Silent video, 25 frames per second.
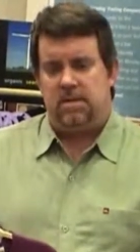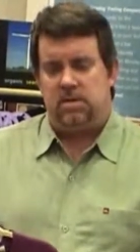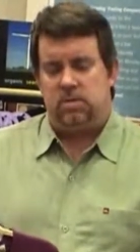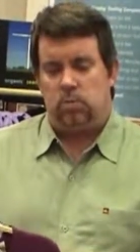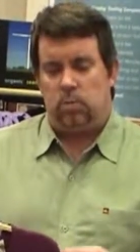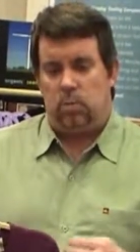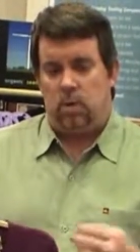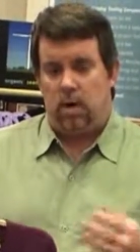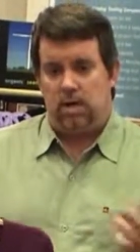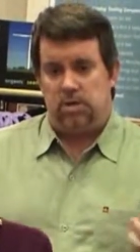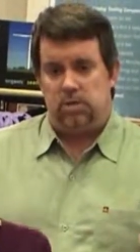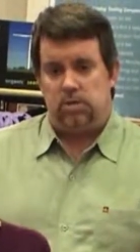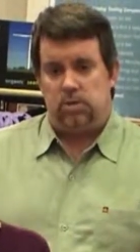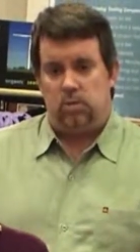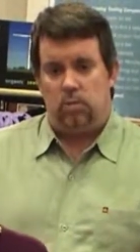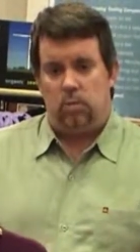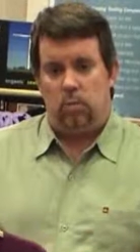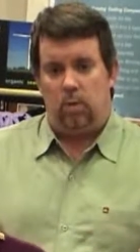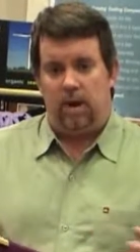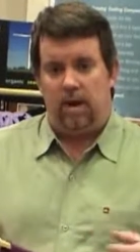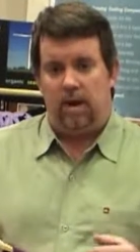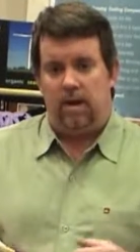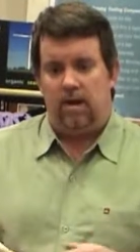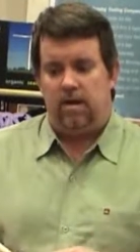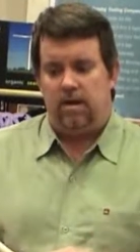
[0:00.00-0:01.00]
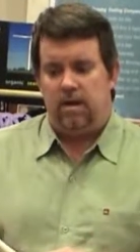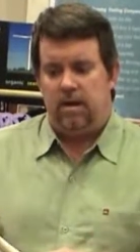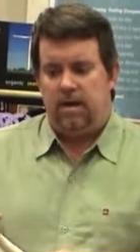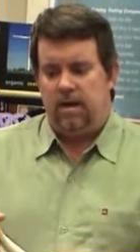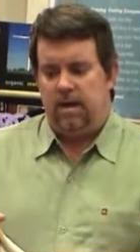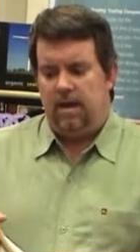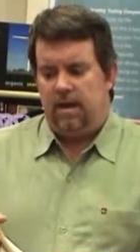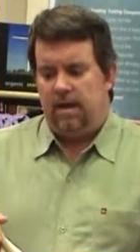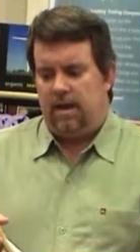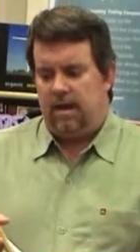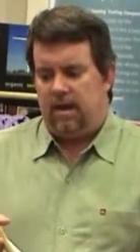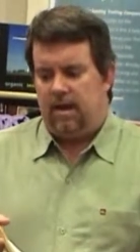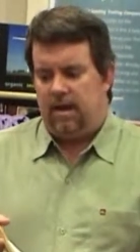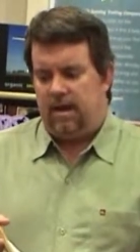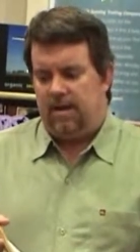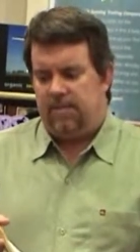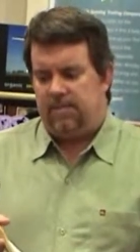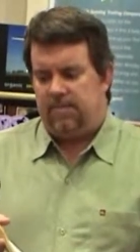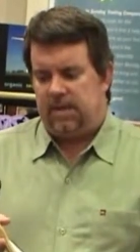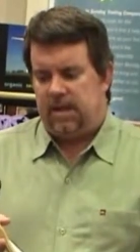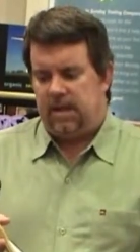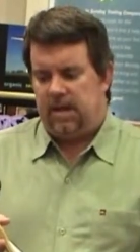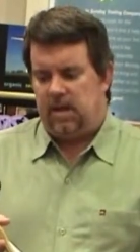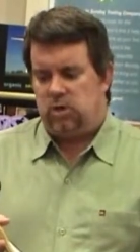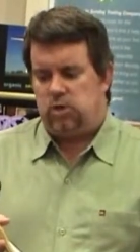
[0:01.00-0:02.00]
It's wash and wear,
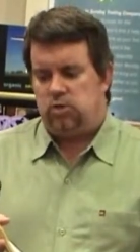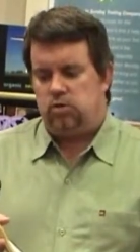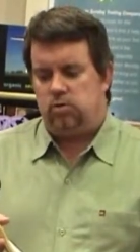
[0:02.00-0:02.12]
and it